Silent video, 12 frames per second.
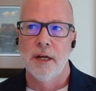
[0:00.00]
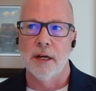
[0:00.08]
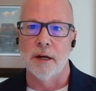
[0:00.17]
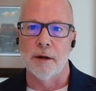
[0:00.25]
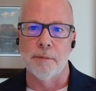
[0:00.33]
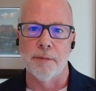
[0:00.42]

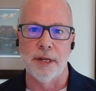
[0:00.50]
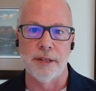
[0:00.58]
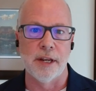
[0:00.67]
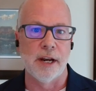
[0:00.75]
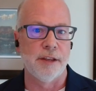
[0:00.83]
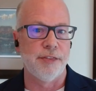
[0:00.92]

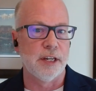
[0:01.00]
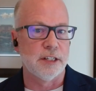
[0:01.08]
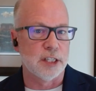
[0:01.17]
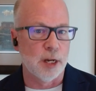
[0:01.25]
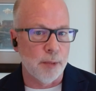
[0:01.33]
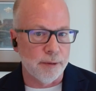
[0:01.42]
and then I
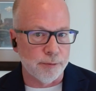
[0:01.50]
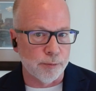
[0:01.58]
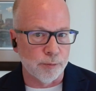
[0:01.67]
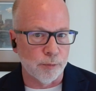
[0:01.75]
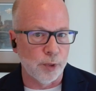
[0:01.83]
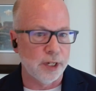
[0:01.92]
think some of
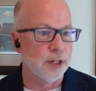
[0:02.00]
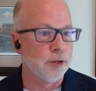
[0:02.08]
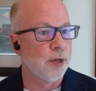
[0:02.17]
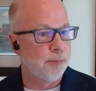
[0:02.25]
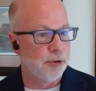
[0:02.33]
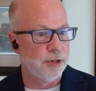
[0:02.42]
them we
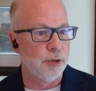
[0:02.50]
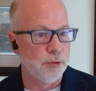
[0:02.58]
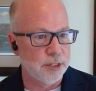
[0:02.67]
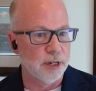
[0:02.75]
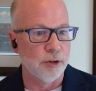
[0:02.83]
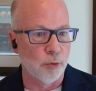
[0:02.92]
can
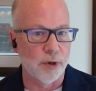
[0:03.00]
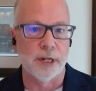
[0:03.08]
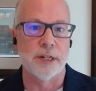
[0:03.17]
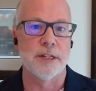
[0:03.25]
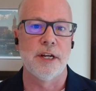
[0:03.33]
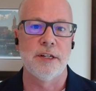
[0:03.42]
reproduce to other
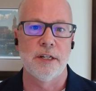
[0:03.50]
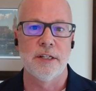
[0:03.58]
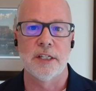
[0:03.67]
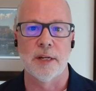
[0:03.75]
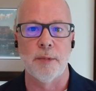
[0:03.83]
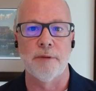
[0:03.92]

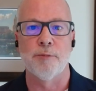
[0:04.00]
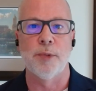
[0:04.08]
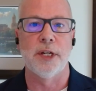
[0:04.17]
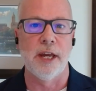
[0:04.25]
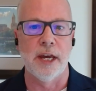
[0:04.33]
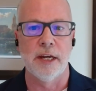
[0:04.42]
organizations, some of them
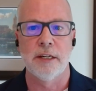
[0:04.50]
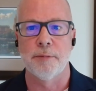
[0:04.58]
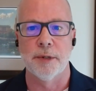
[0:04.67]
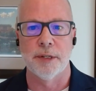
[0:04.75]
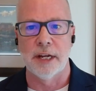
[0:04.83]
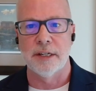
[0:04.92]
we can't,
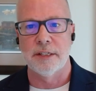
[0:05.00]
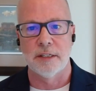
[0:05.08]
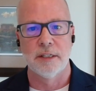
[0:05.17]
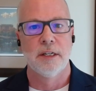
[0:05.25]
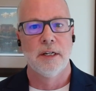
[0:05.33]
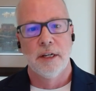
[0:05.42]
but
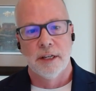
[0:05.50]
that's